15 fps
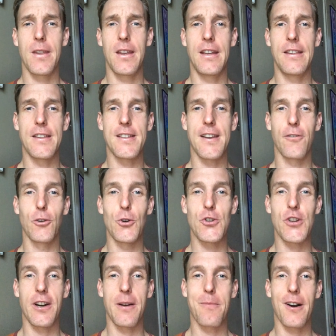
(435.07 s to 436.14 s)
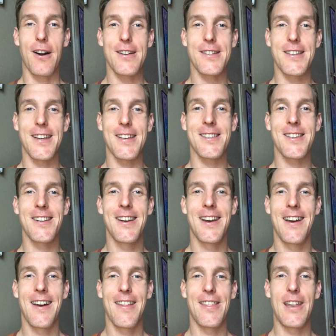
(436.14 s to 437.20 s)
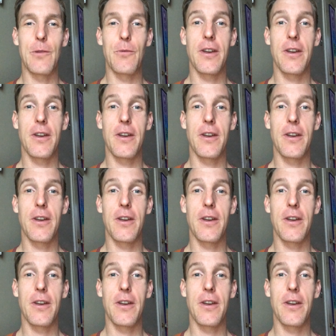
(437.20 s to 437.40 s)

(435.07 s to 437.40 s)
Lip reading: in this evolutionary process, then